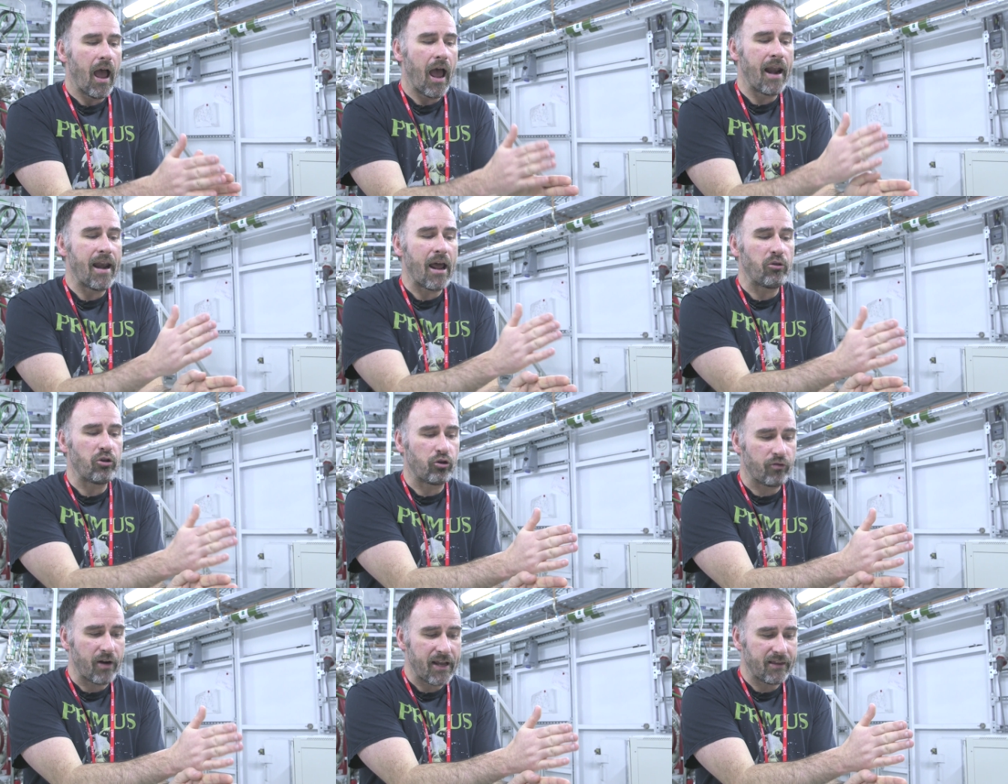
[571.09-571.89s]
And now
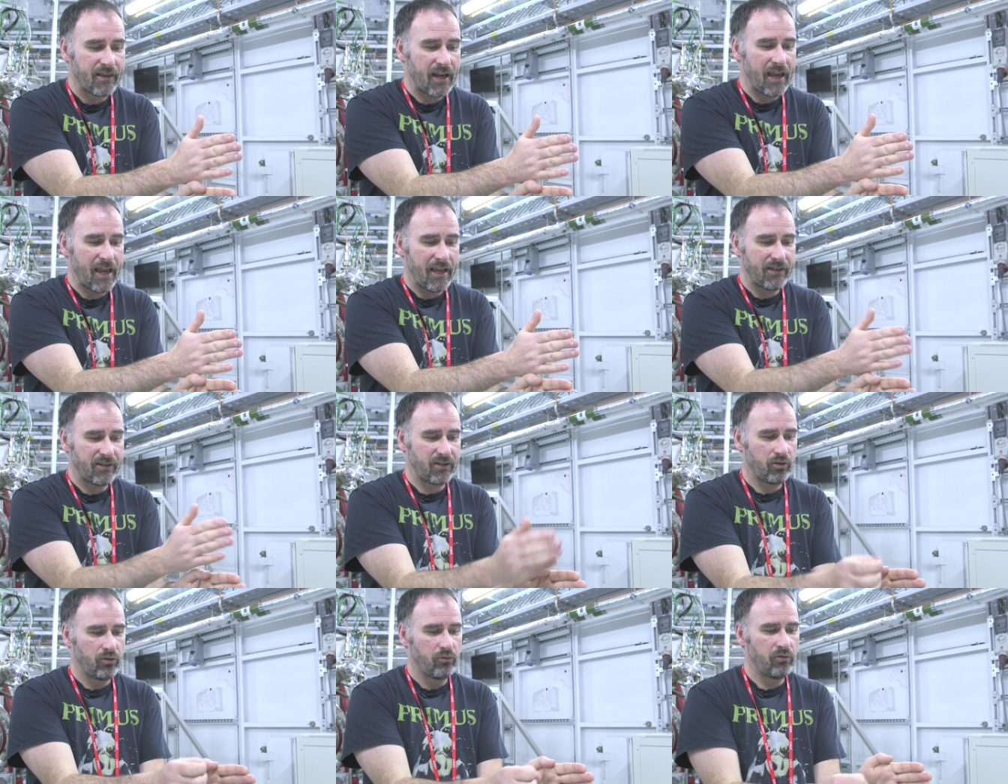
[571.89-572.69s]
the great thing
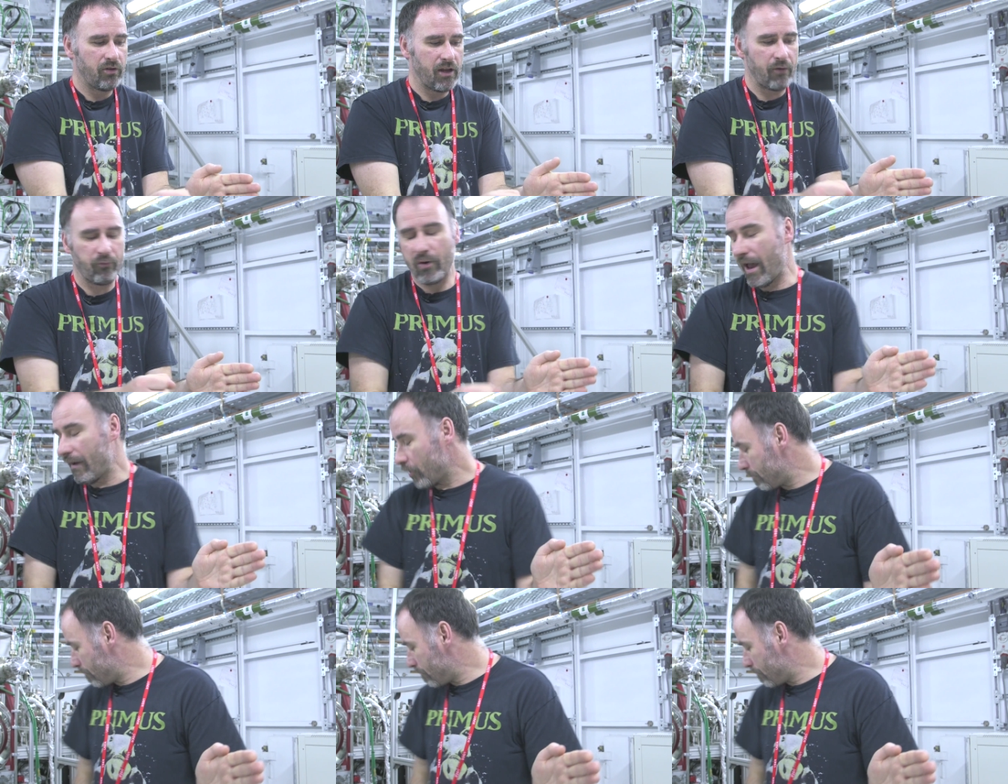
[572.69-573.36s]
is, if we have